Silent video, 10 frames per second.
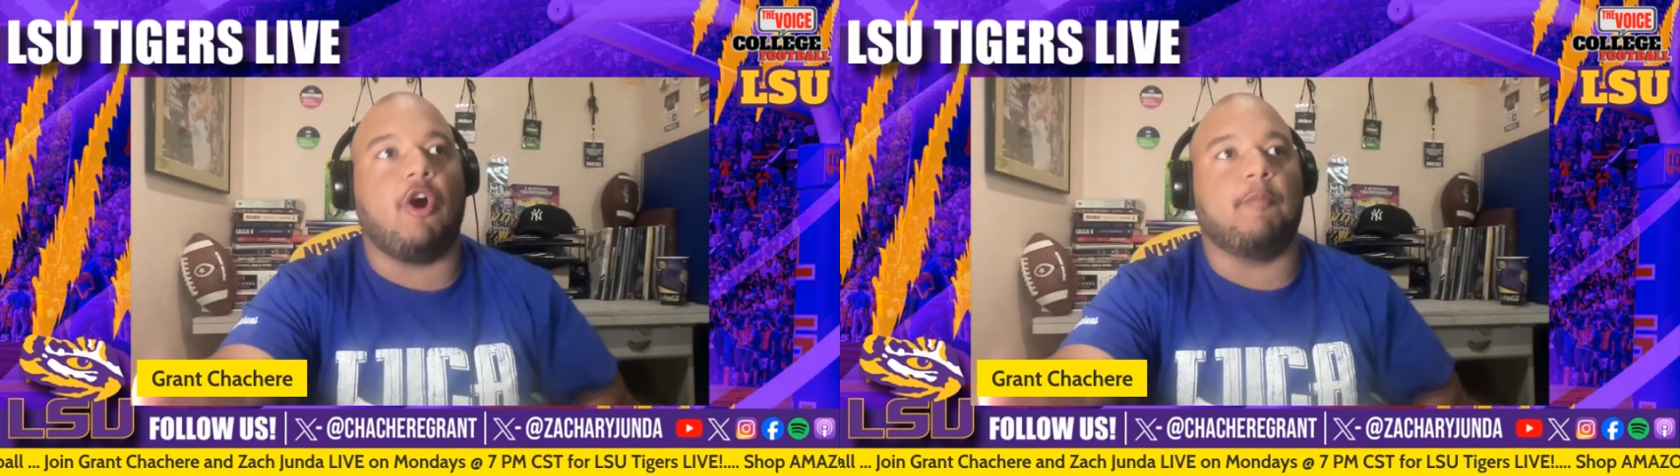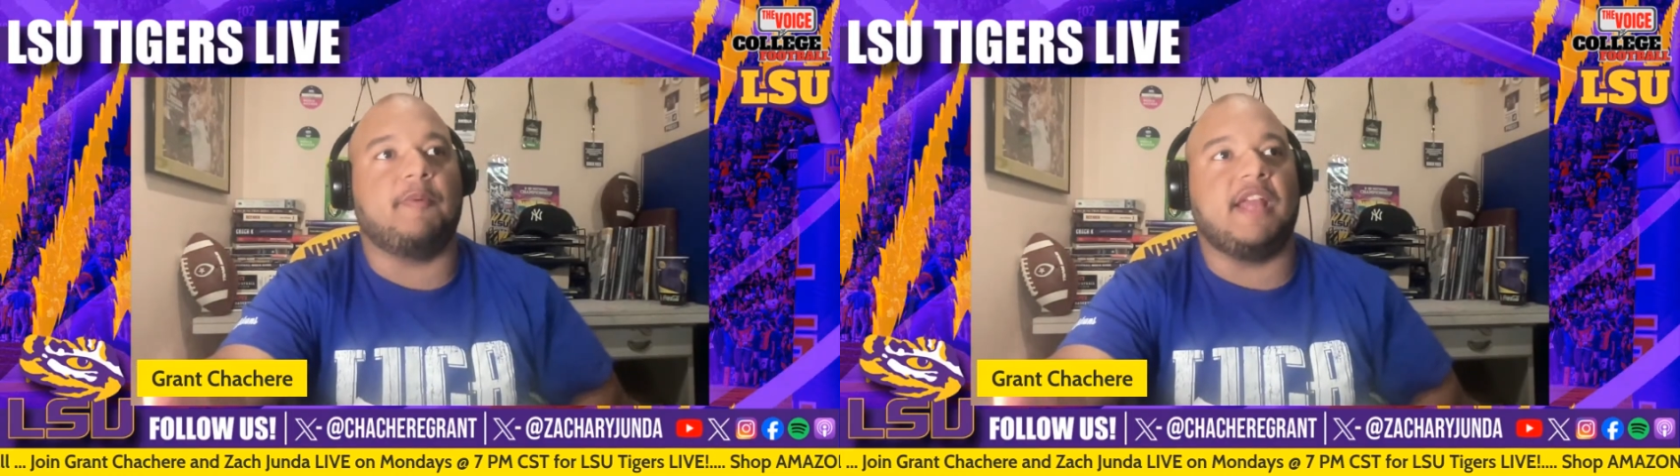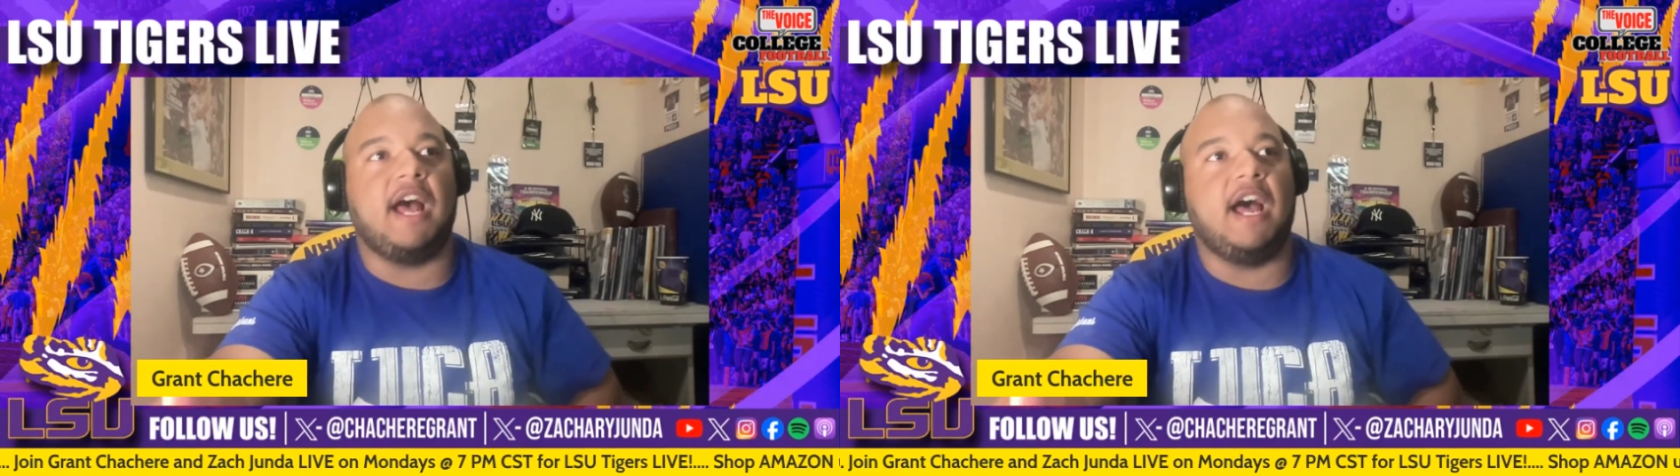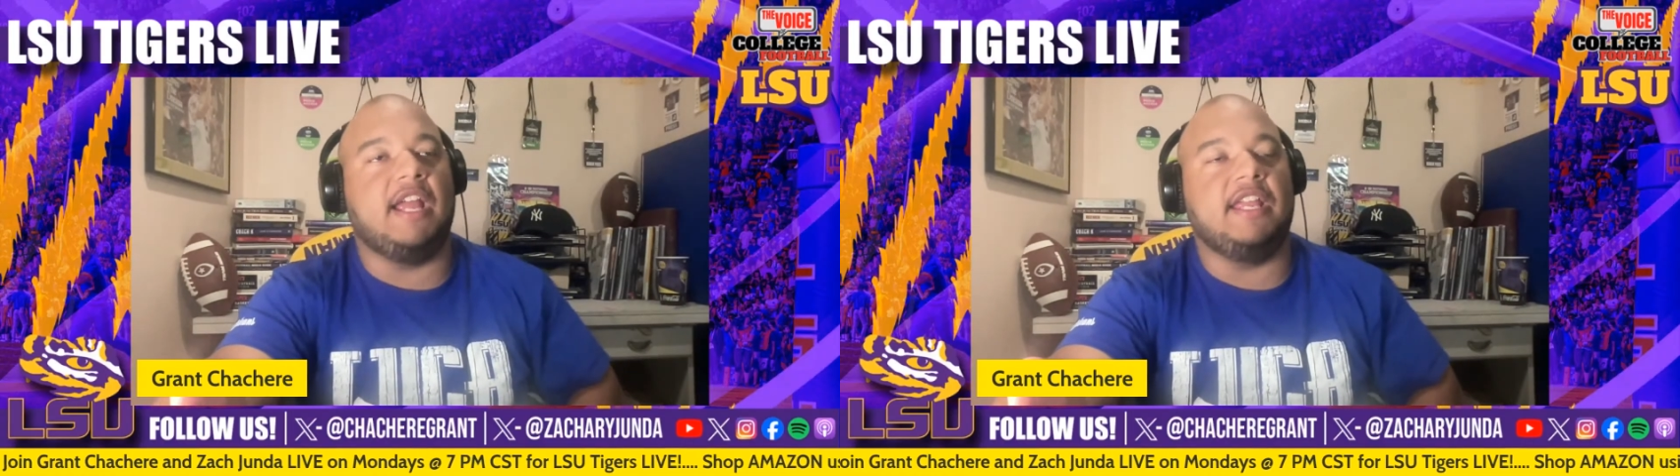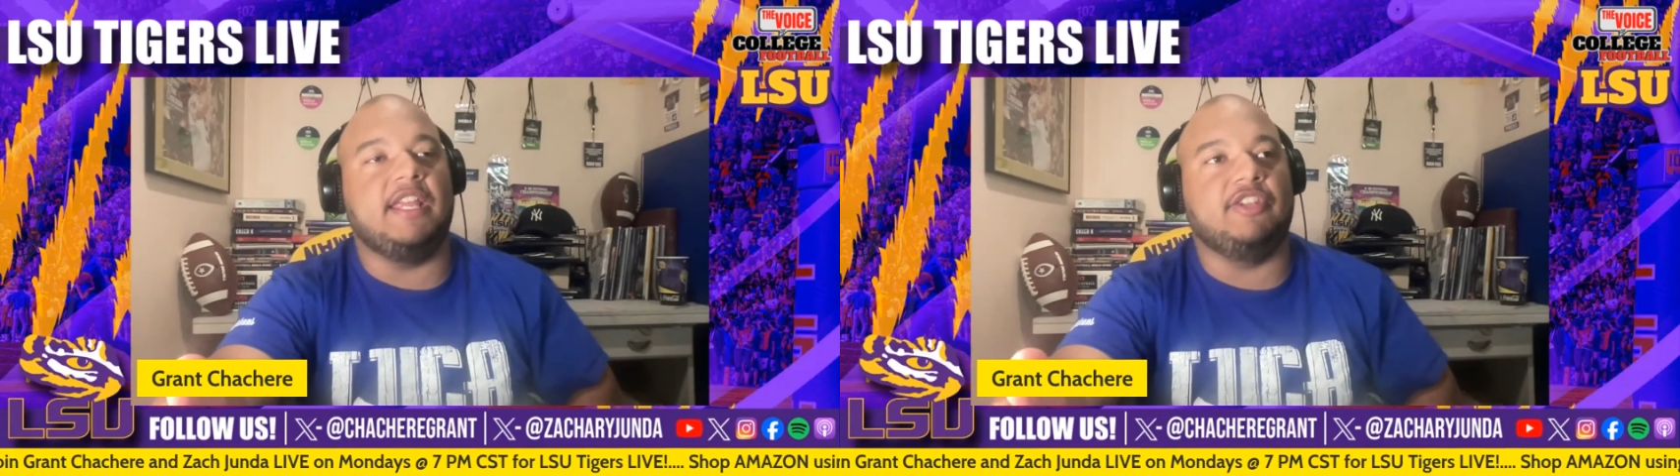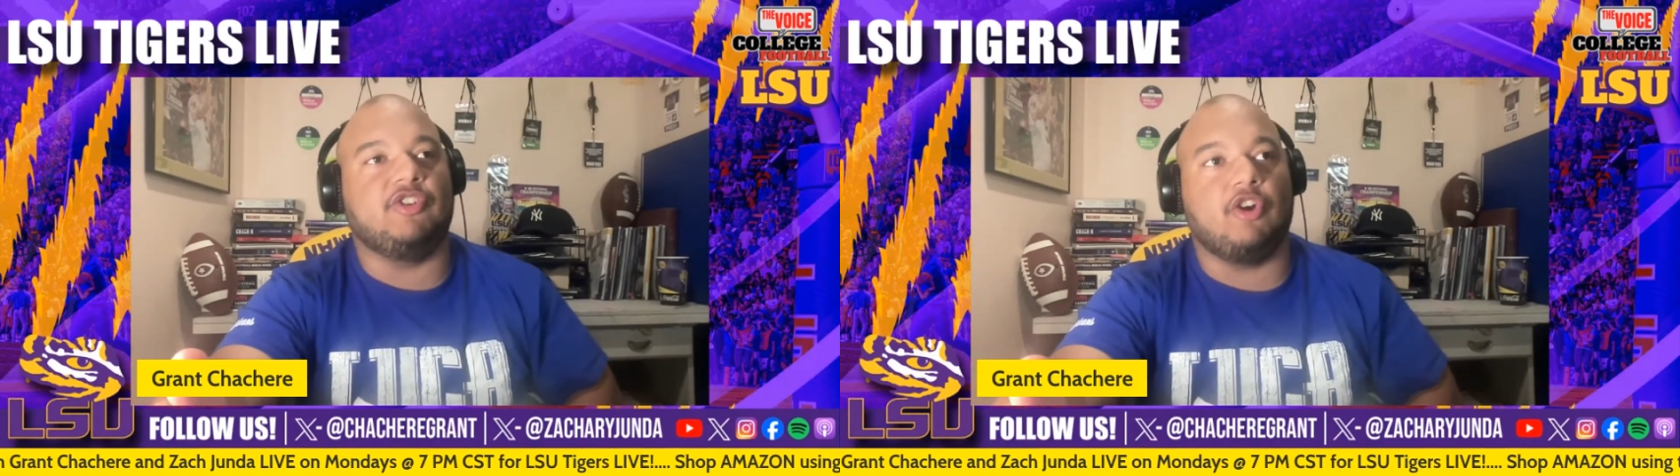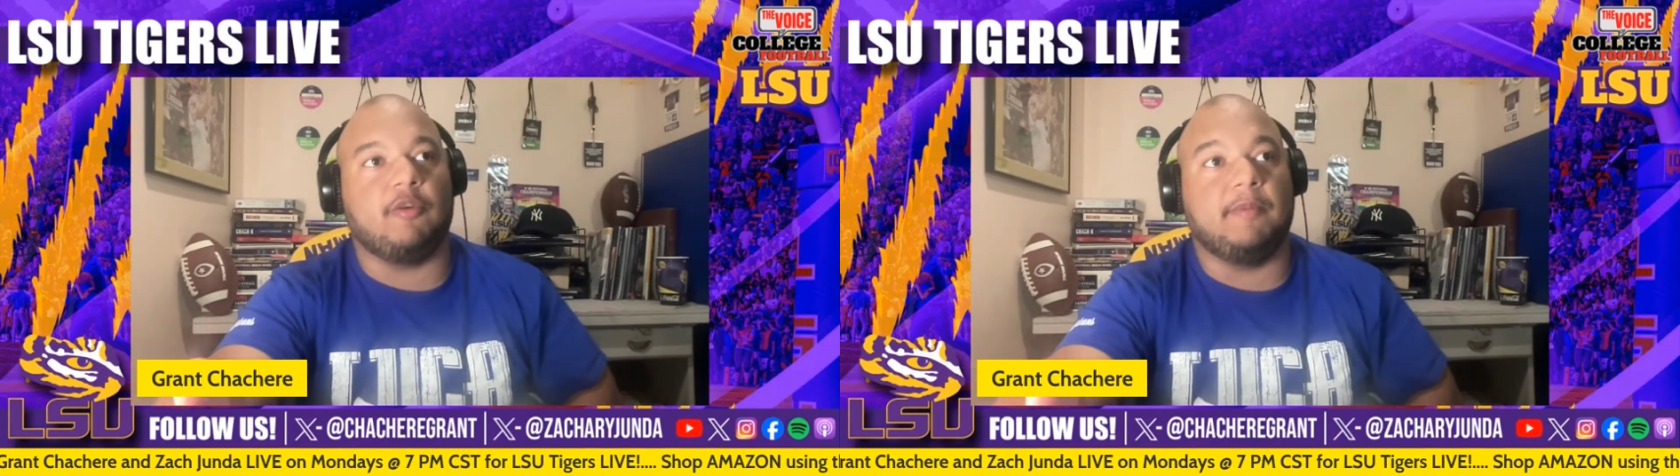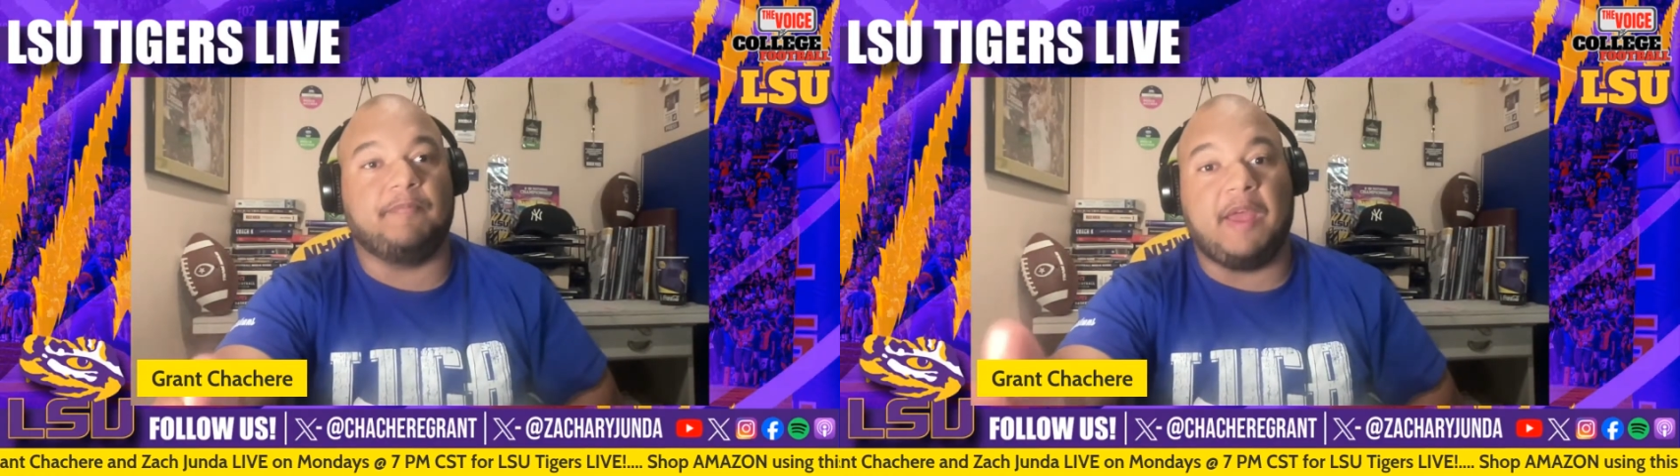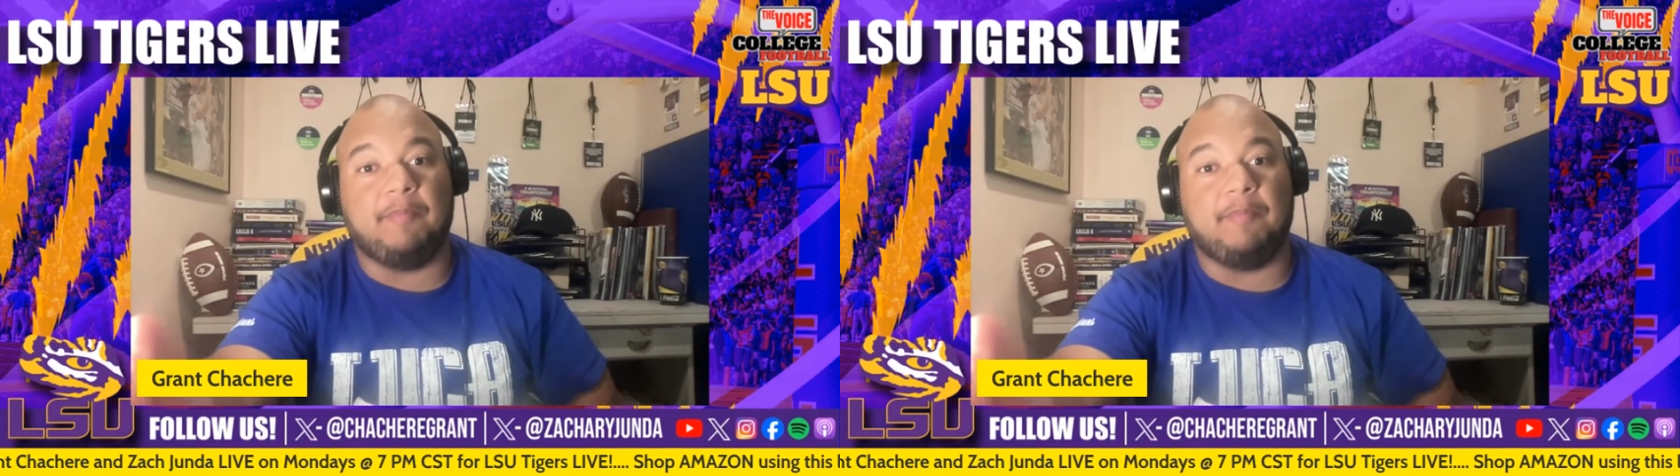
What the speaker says: RPI in the tournament.